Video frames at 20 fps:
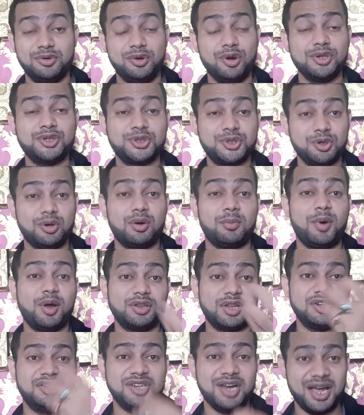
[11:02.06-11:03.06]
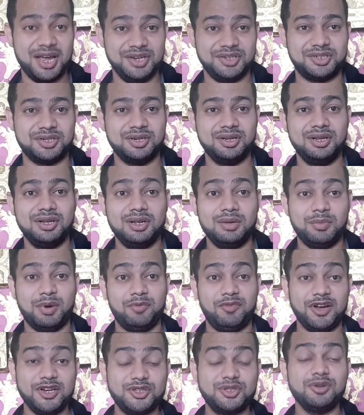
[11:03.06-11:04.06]
sure about the date. But
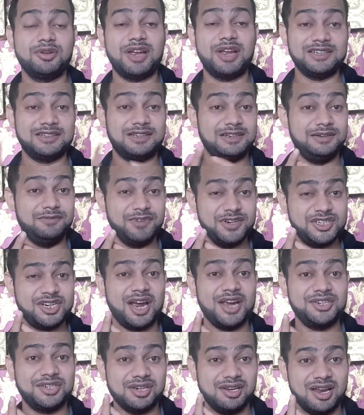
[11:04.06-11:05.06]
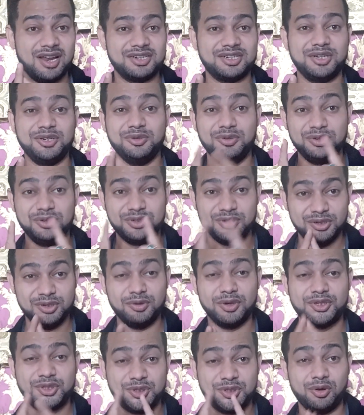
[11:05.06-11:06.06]
once you get the invitation letter, you are
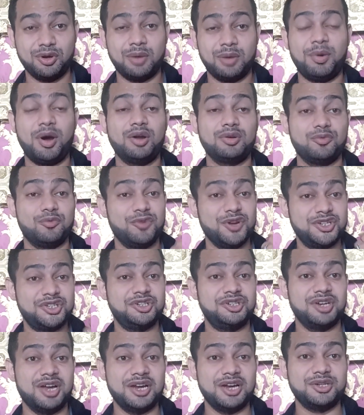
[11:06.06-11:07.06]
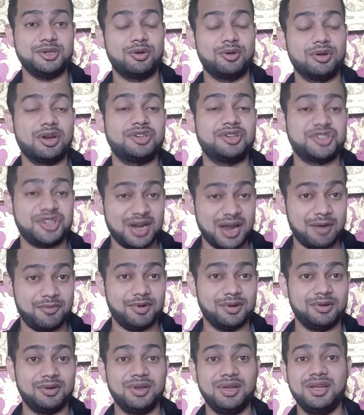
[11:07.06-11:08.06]
sure about which date you're gonna
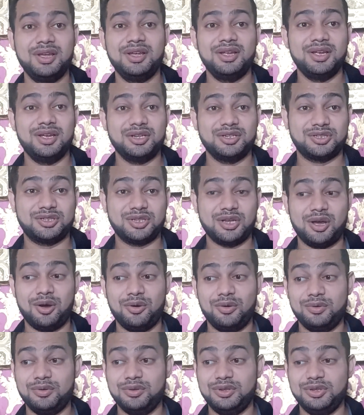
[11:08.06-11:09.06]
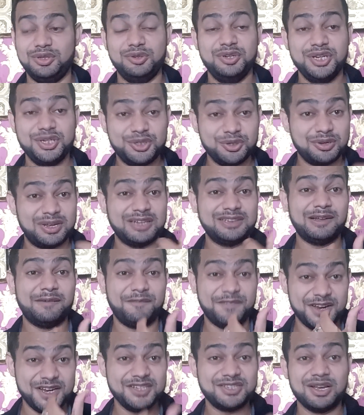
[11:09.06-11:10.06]
travel. So you need to get the
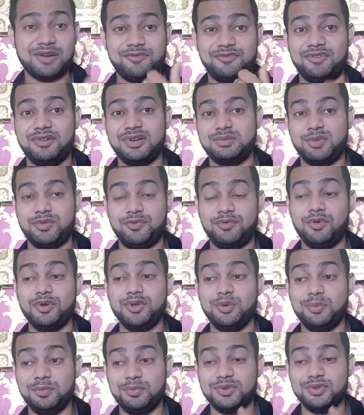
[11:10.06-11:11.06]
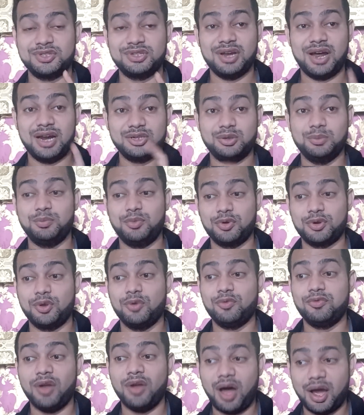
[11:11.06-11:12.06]
visa first before you start to book your
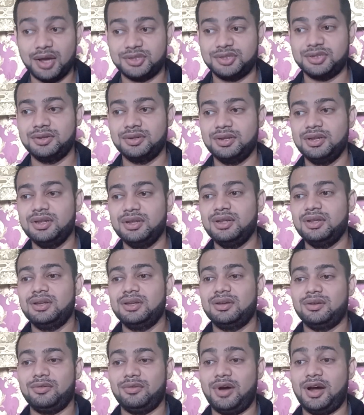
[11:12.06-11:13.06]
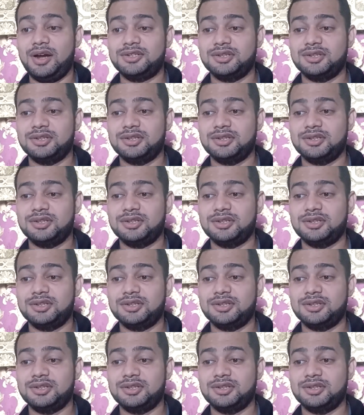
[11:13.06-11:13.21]
flight, right?